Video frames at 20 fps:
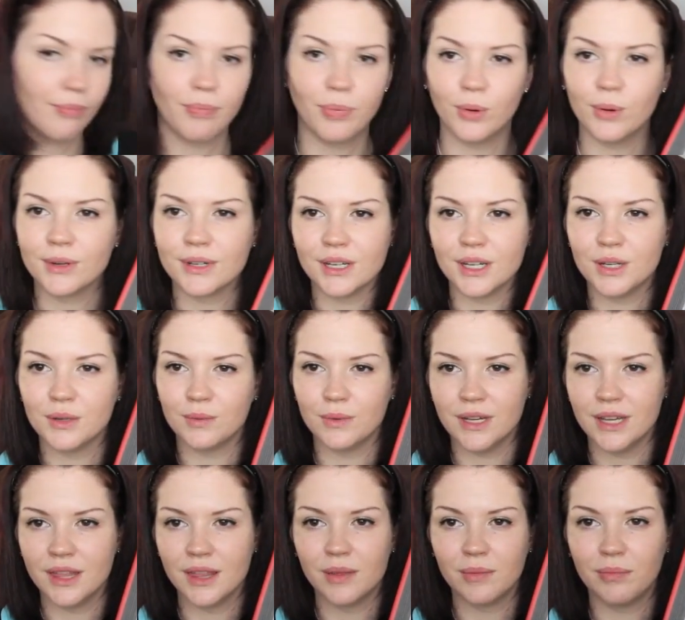bordered
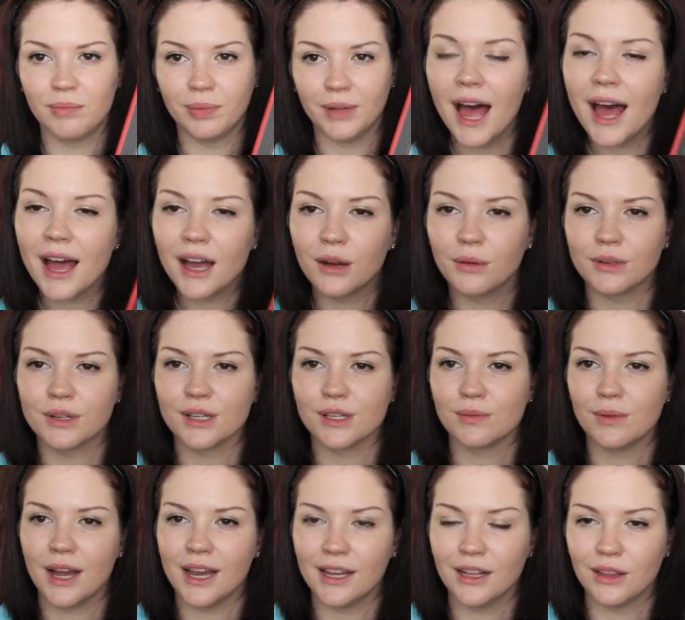with black, which is
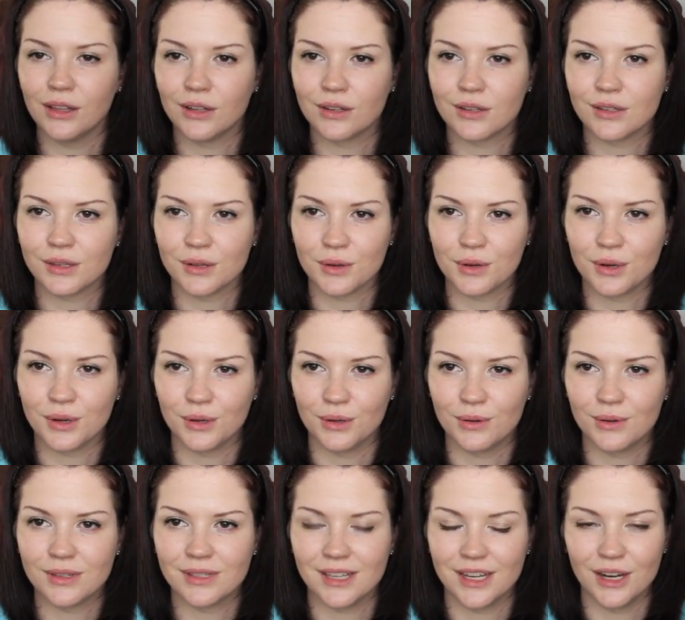why it looks so
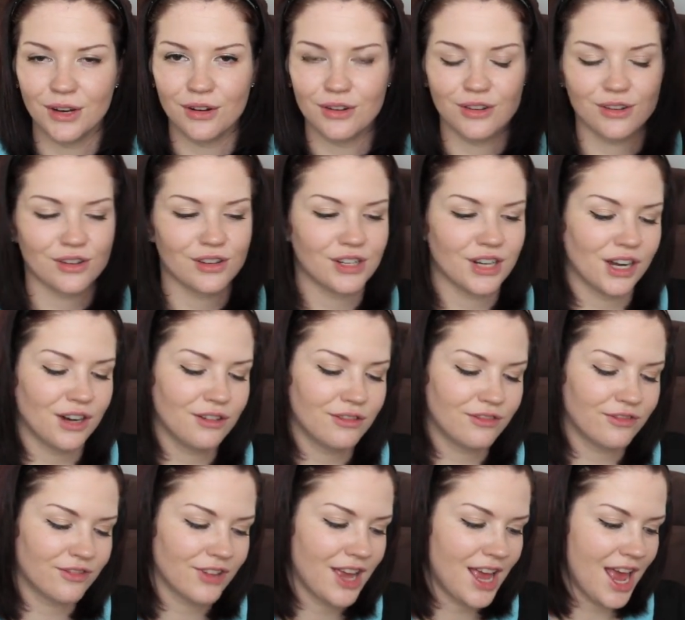cool sitting on your
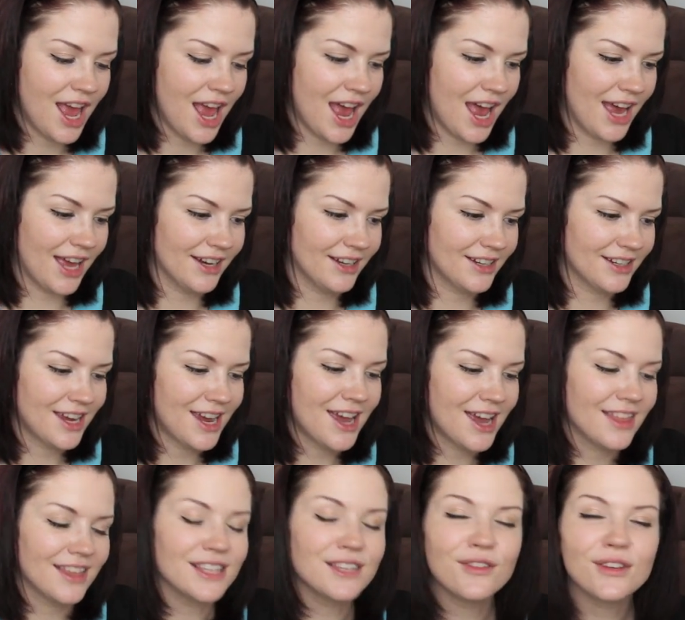shelf. And
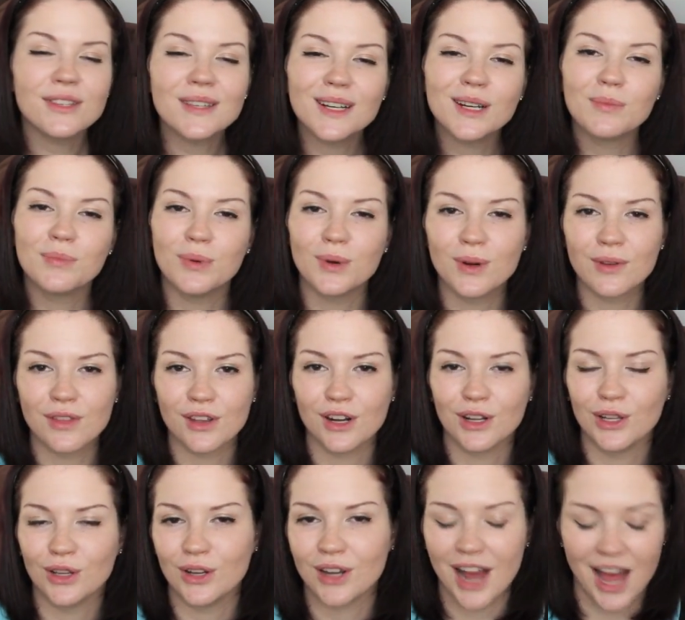this feels like a book that a
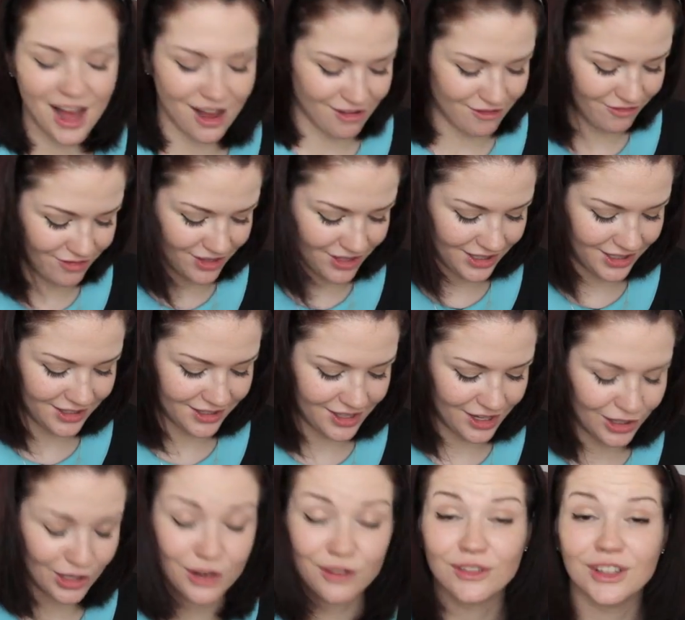lot
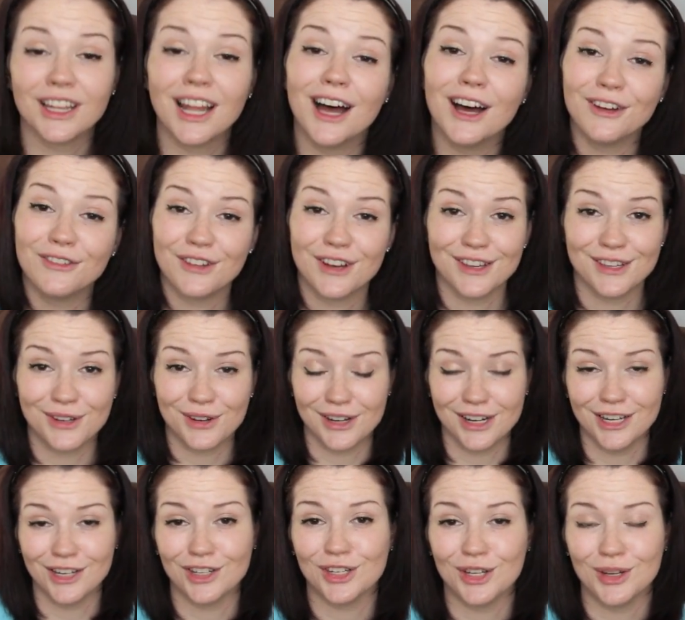of love has gone
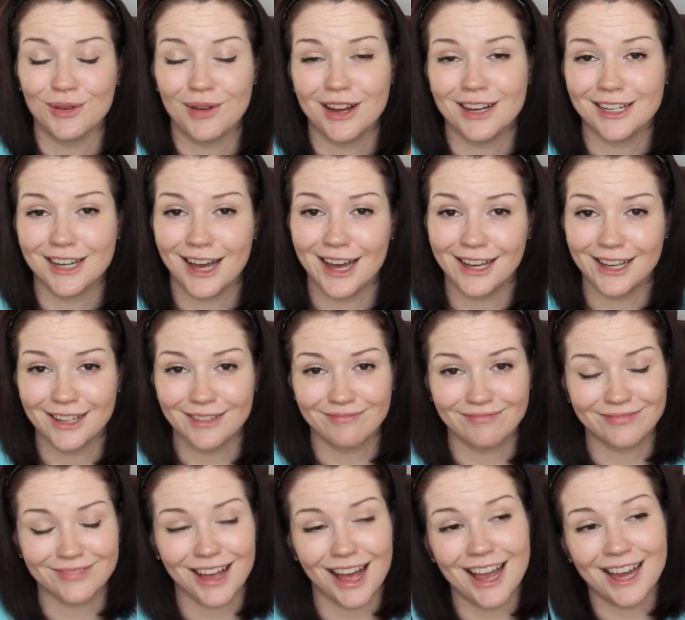into, and
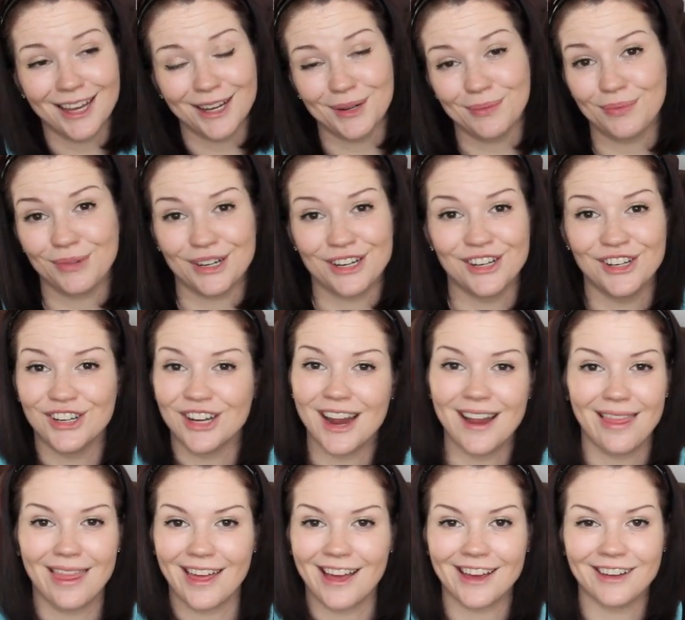I can
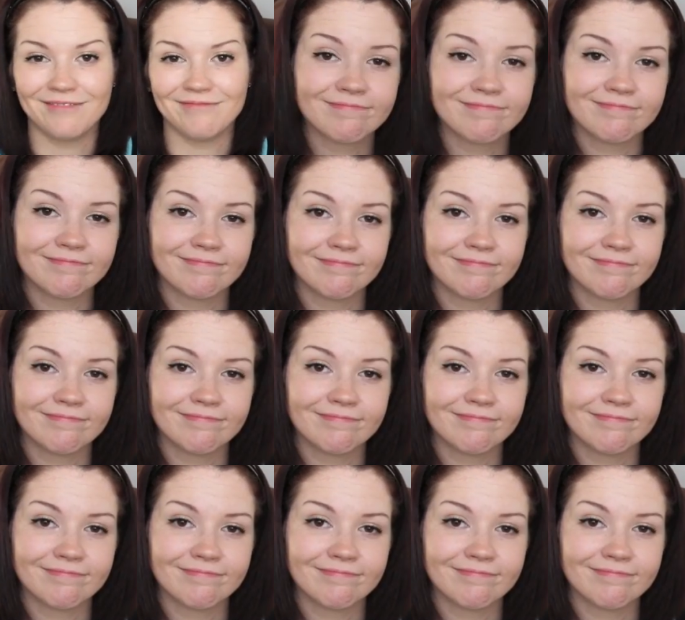appreciate that.